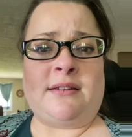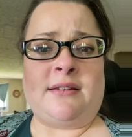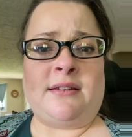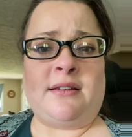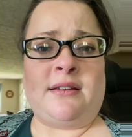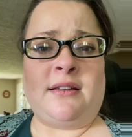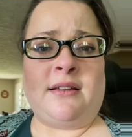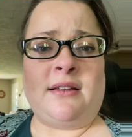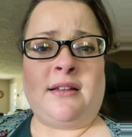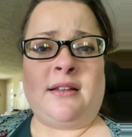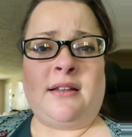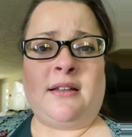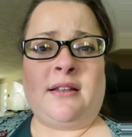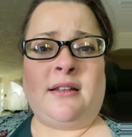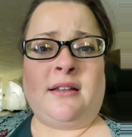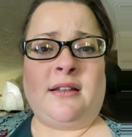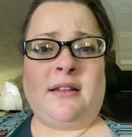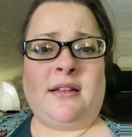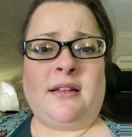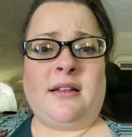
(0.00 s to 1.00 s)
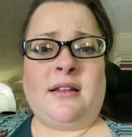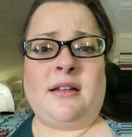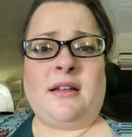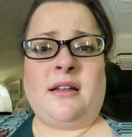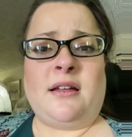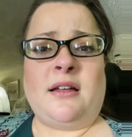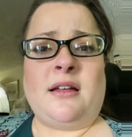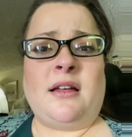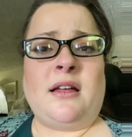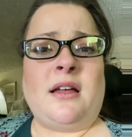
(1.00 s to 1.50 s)

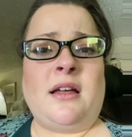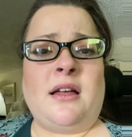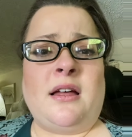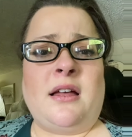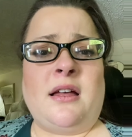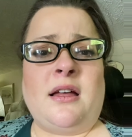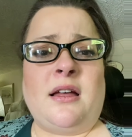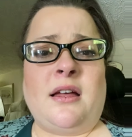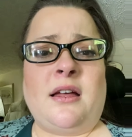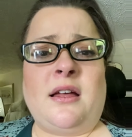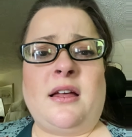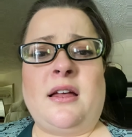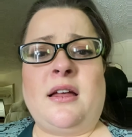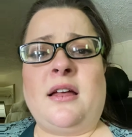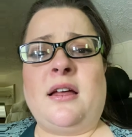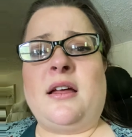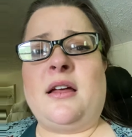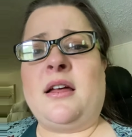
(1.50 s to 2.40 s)
No one is speaking in this clip.